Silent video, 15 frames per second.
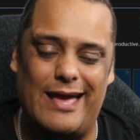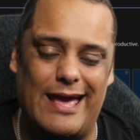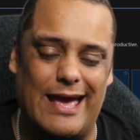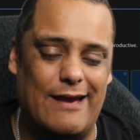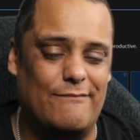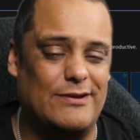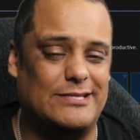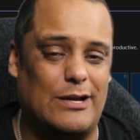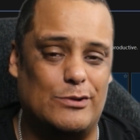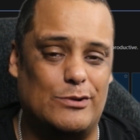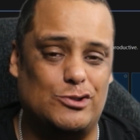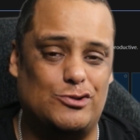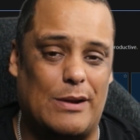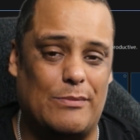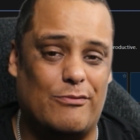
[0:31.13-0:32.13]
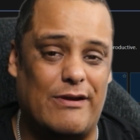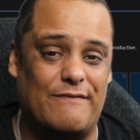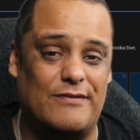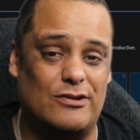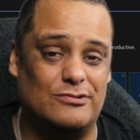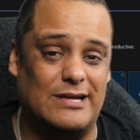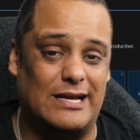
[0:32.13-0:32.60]
every time we drop great
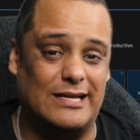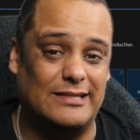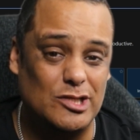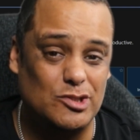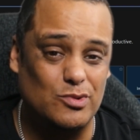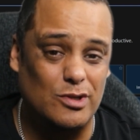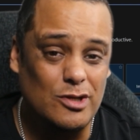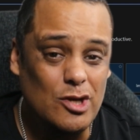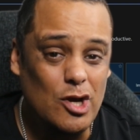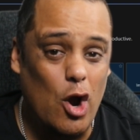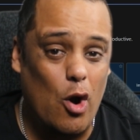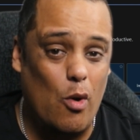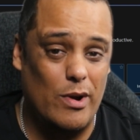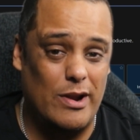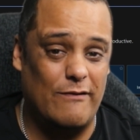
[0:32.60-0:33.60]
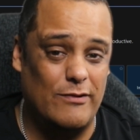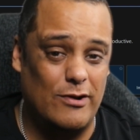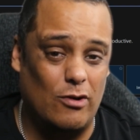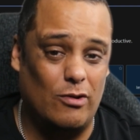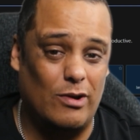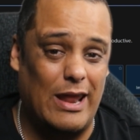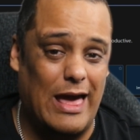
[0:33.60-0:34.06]
videos like this one or whenever we
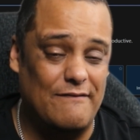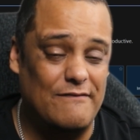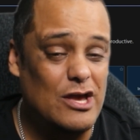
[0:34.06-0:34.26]
go live.